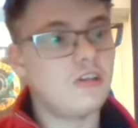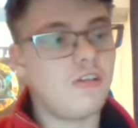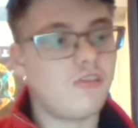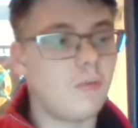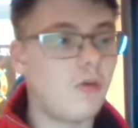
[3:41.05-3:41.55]

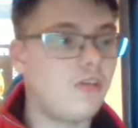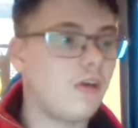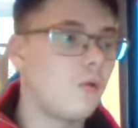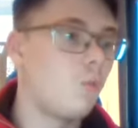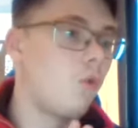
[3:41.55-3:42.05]
just from
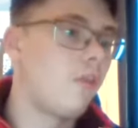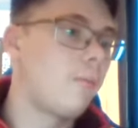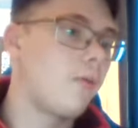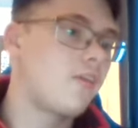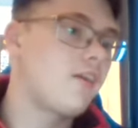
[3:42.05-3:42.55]
using
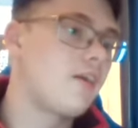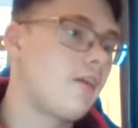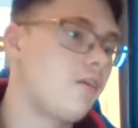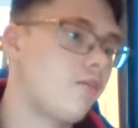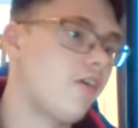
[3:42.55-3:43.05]
one
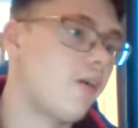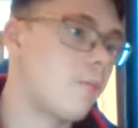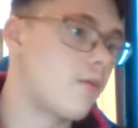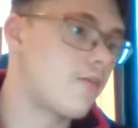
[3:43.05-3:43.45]
particular verb.